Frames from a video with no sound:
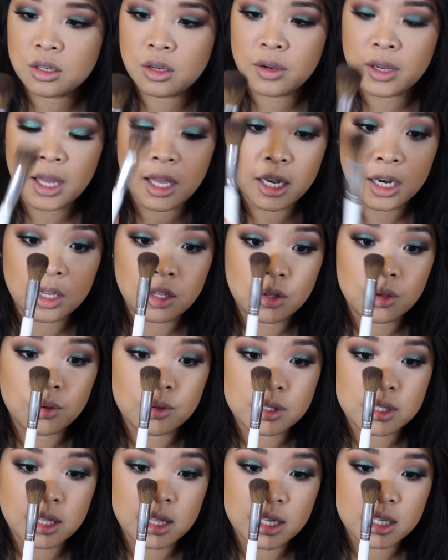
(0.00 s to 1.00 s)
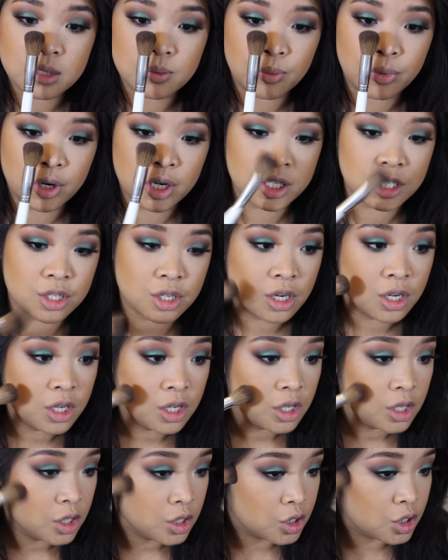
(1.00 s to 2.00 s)
go ahead and use this brush
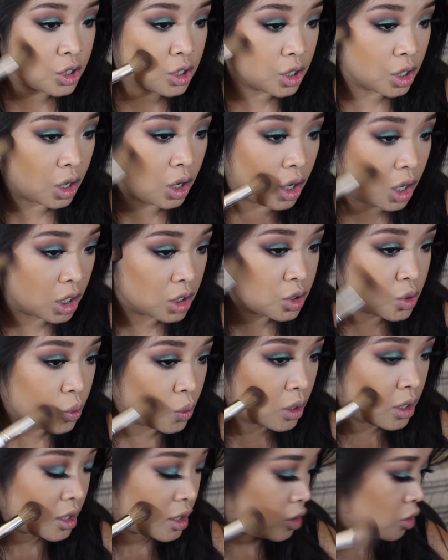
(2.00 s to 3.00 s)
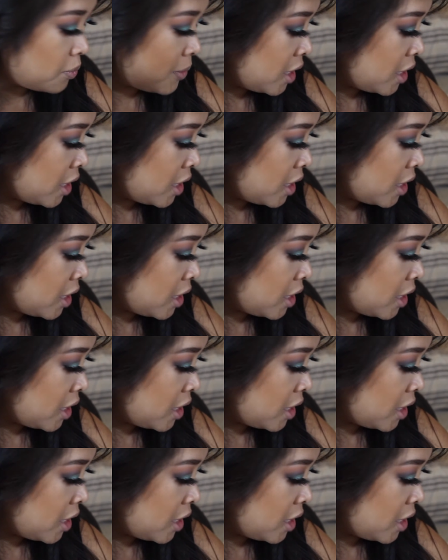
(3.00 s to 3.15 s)
to contour a little